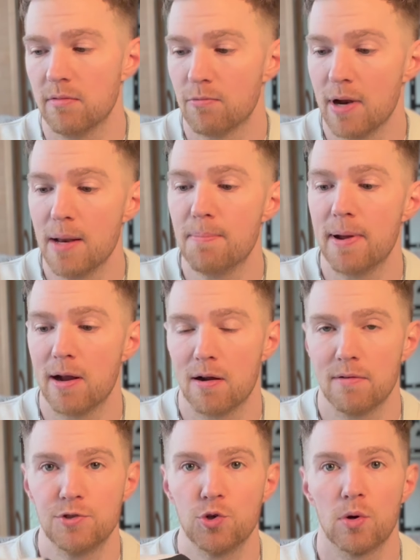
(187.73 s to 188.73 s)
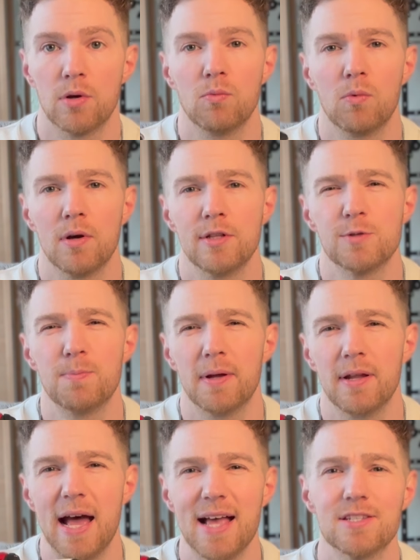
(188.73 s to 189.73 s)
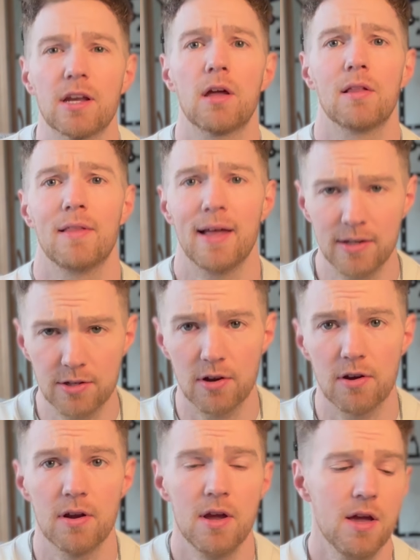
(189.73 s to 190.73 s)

red pair of Jordan 1s, but as a collector